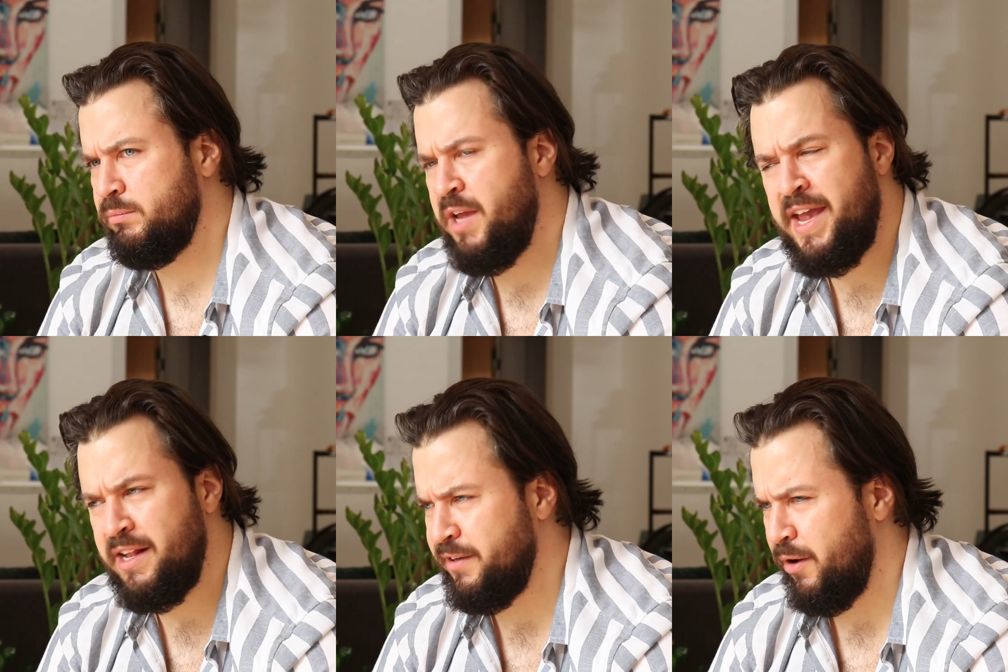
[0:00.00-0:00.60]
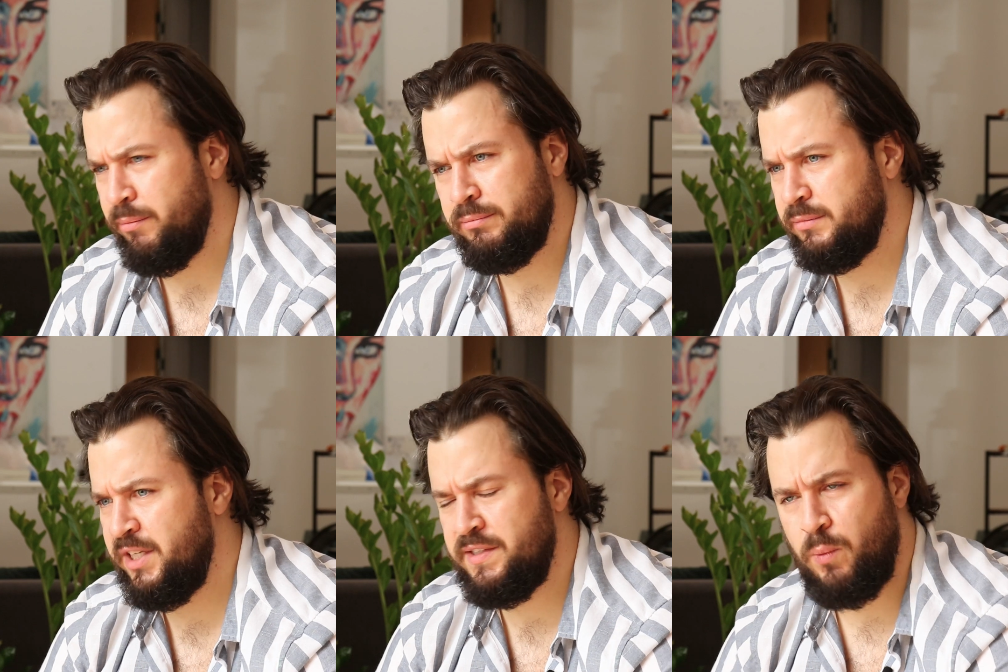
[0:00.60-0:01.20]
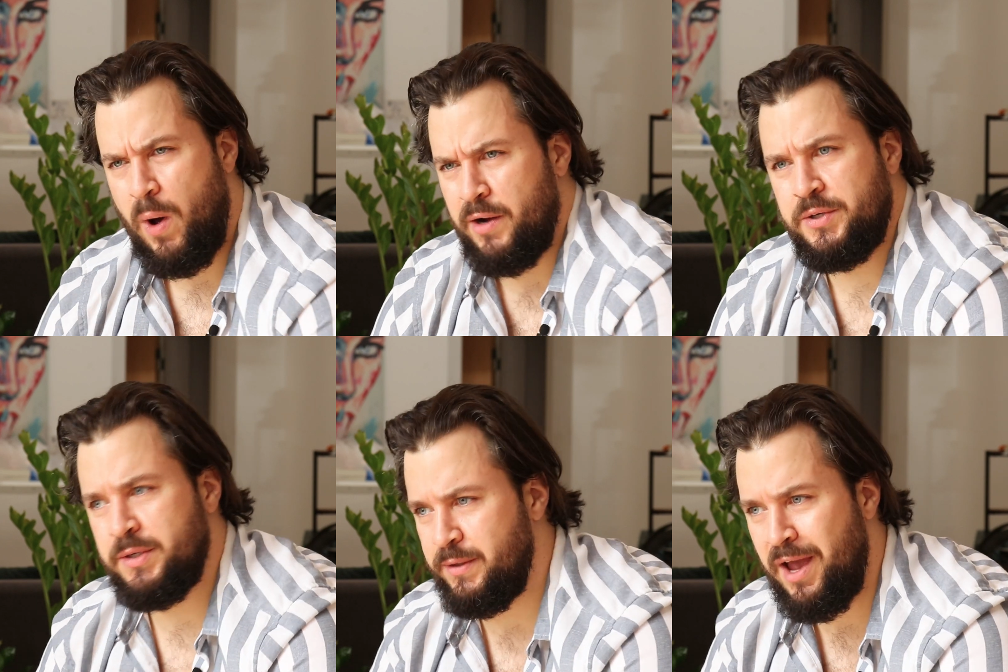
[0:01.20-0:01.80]
Hell no. It's a
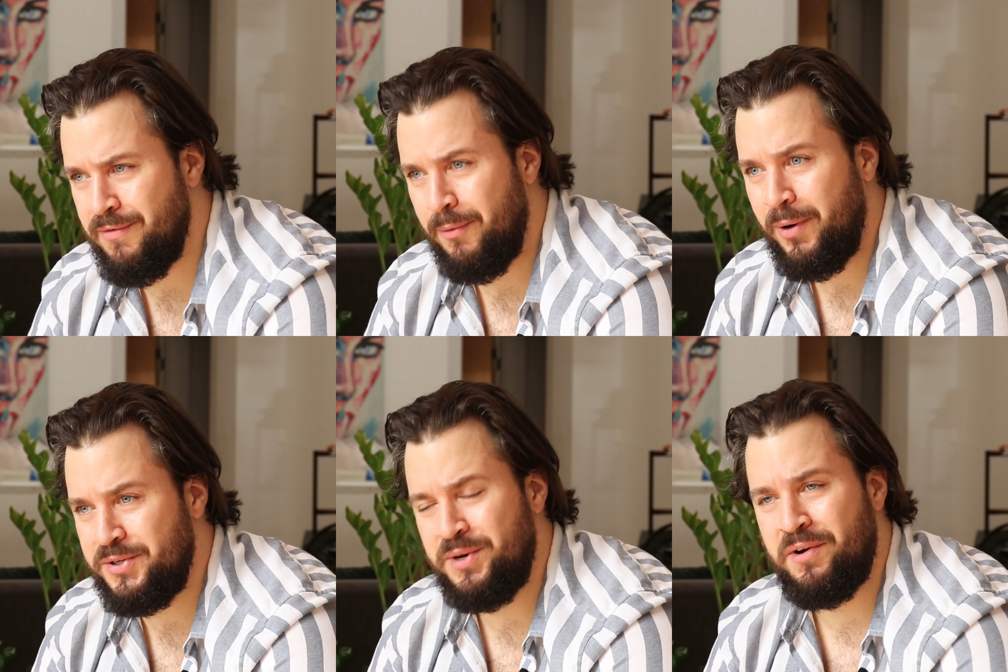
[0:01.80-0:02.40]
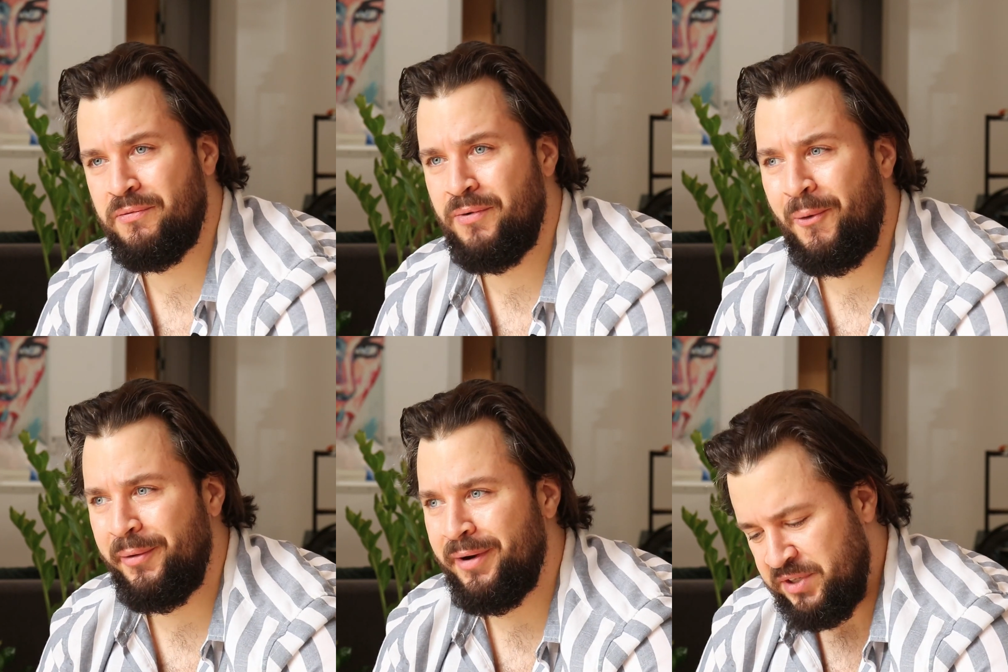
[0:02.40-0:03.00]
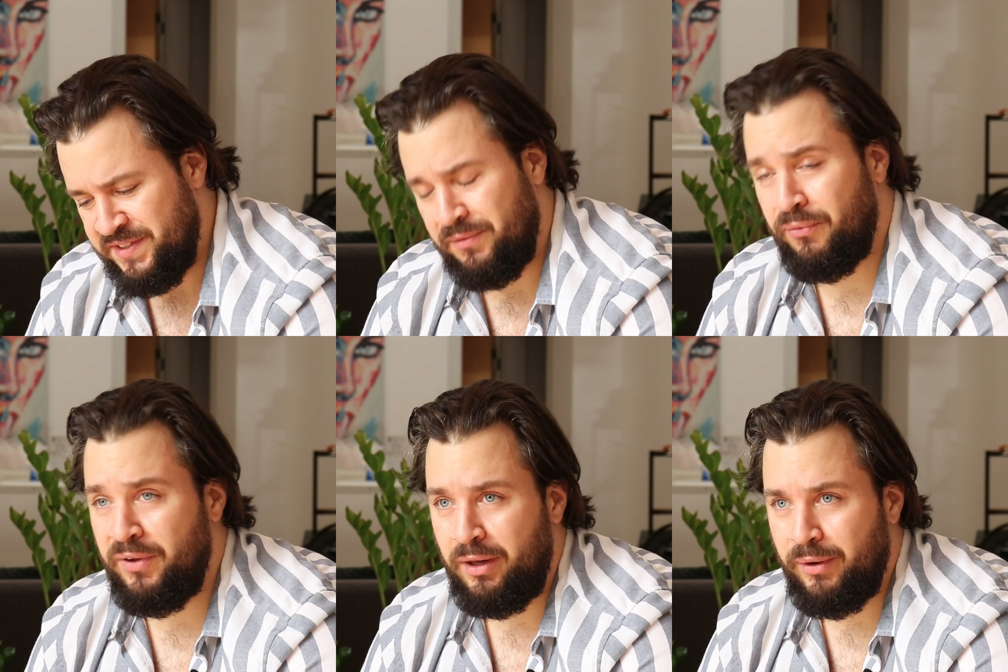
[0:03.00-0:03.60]
watch. You have a watch in your phone. But does it
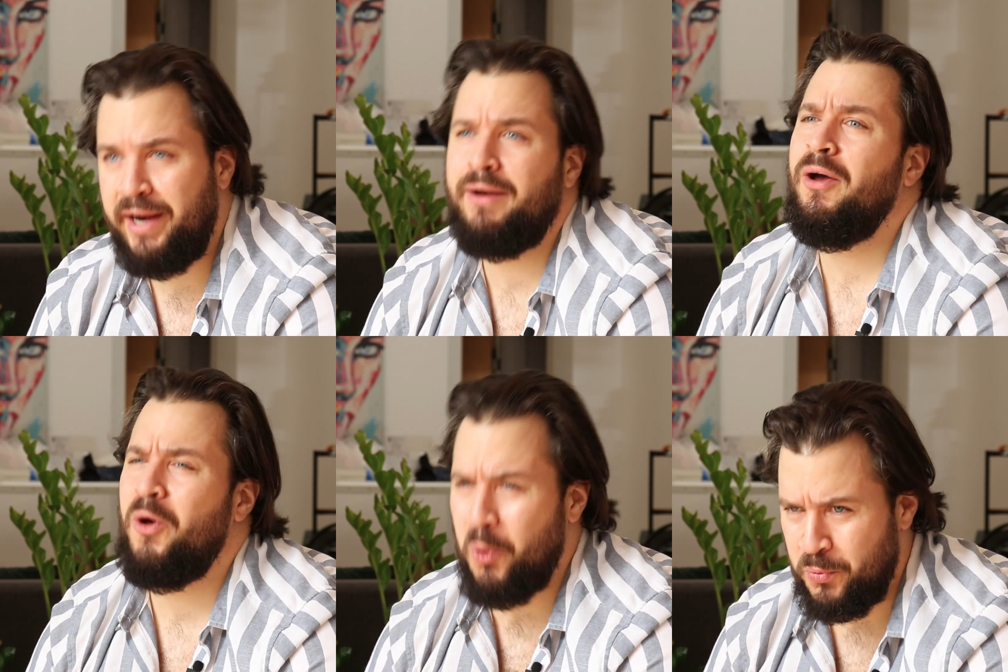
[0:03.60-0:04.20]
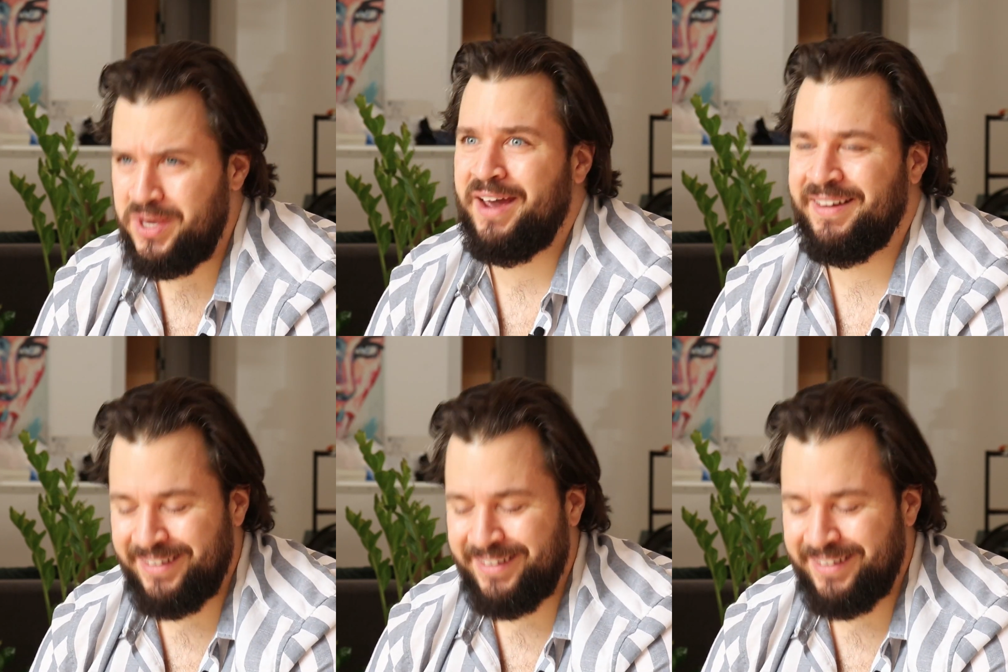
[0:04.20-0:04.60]
feel great? Oh yeah.